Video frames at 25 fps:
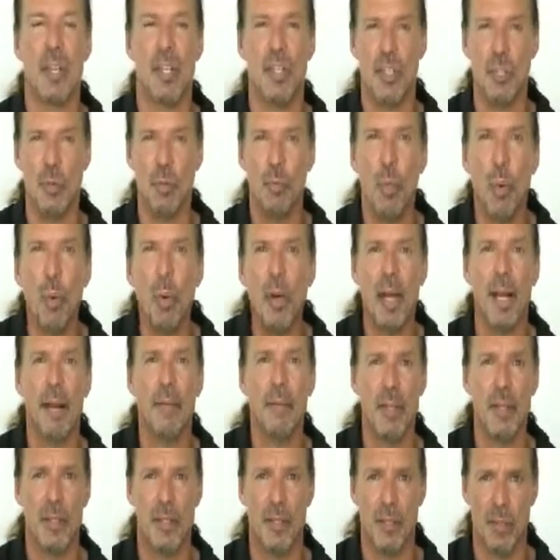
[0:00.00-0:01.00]
because you won't
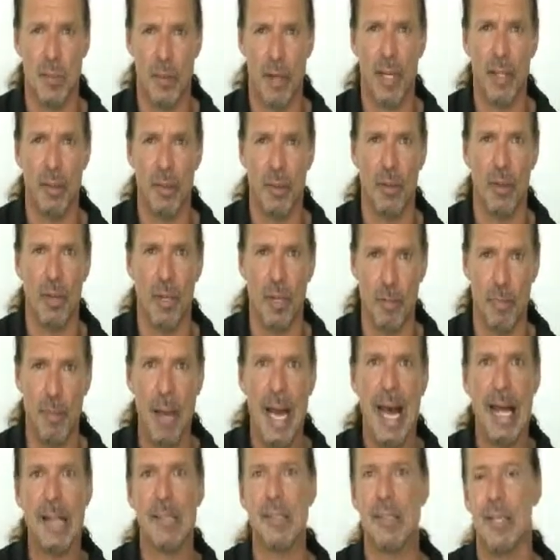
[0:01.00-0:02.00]
have the strength or the
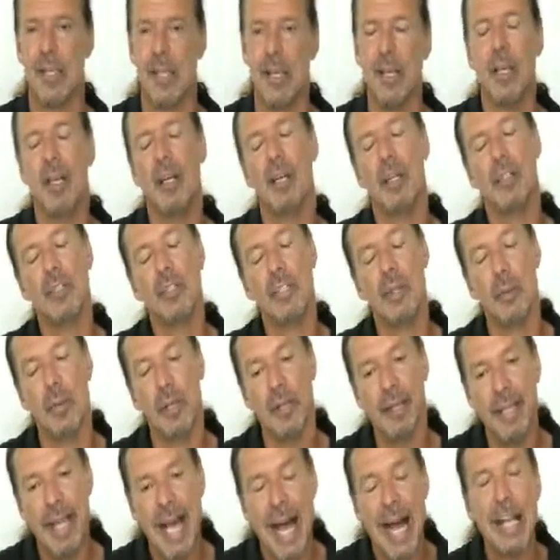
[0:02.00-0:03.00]
capacity to
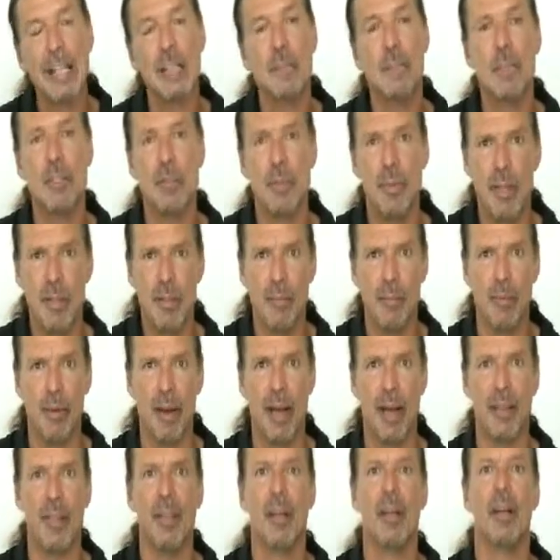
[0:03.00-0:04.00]
relax between the
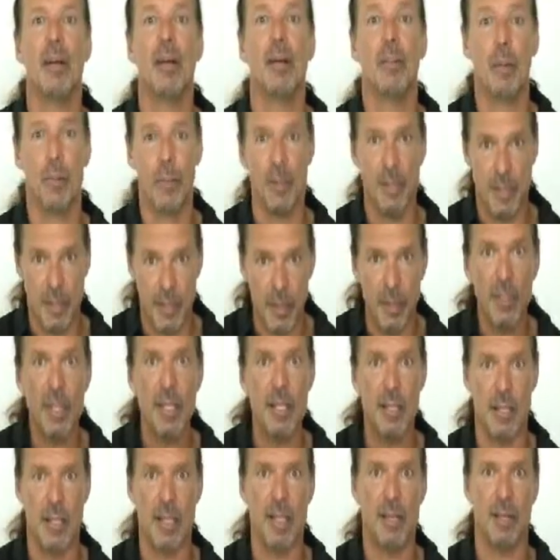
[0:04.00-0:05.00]
breath, the
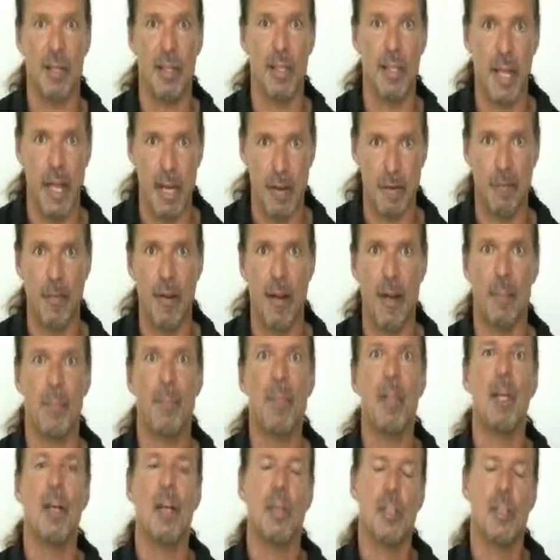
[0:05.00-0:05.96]
resiliency of the diaphragm,